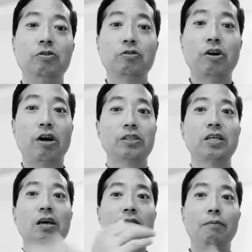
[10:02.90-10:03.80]
to
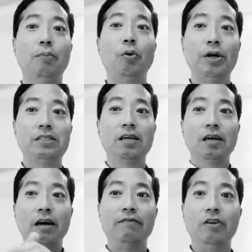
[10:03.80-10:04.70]
cross the point
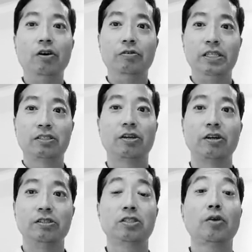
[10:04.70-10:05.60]
of no
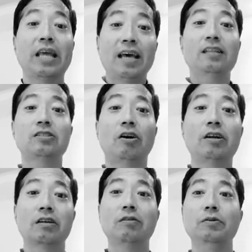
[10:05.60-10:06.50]
return. So the endless
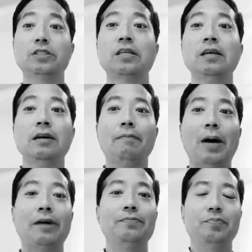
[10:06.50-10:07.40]
articles
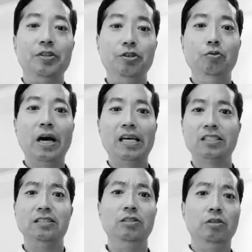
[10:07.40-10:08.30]
about
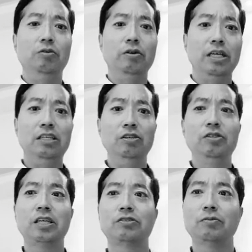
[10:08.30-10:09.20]
US and EU
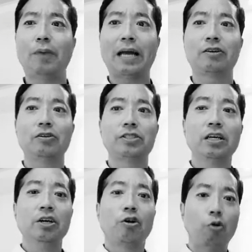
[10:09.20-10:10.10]
central bankers,
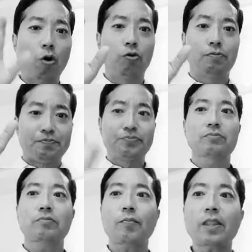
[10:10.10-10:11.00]
quote,
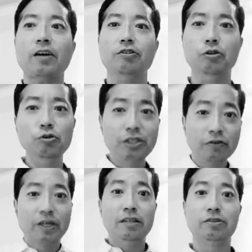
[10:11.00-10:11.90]

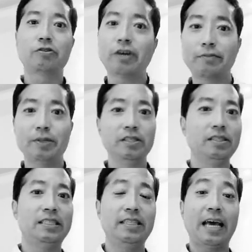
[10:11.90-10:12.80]
losing what little
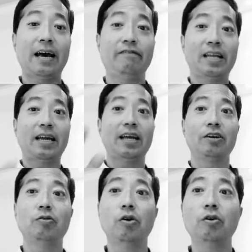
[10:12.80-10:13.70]
credibility they have left,
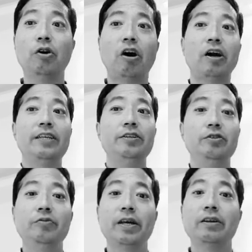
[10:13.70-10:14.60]
end quote, or
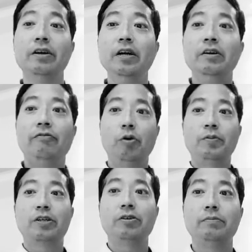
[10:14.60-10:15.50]
arguing whether
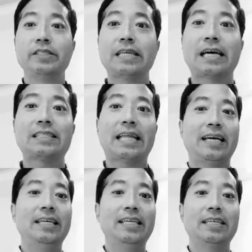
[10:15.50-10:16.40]
former Goldman Sachs
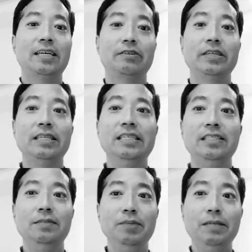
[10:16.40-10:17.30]
lackey and current
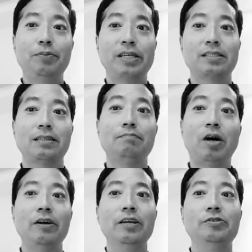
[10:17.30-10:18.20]
ECB President
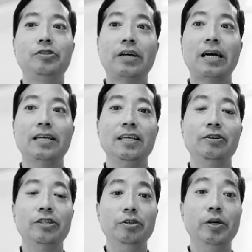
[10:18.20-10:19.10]
Mario Draghi
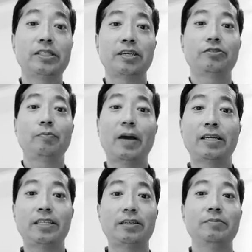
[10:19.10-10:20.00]
or U.S. Central
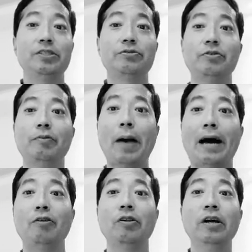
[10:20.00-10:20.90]
Bank Chairman Jerome
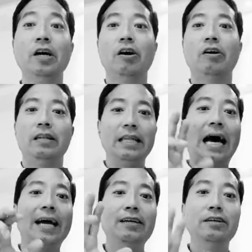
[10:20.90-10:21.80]
Powell are
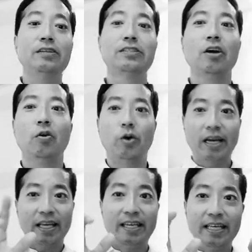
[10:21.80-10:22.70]
liars
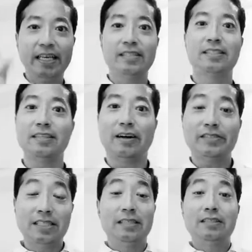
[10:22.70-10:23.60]
or idiots. I've
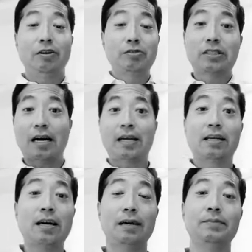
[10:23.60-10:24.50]
seen those kind
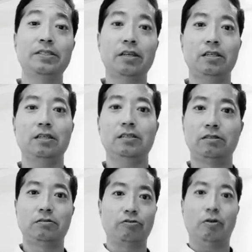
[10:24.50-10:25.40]
of comments.
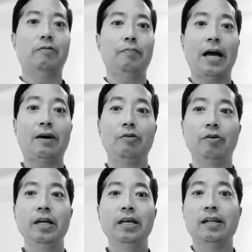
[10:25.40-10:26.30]
Is Jerome
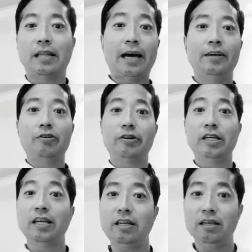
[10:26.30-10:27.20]
Powell a liar or
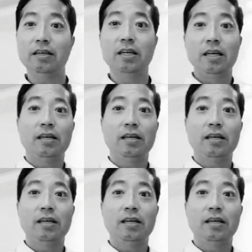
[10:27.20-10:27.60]
an idiot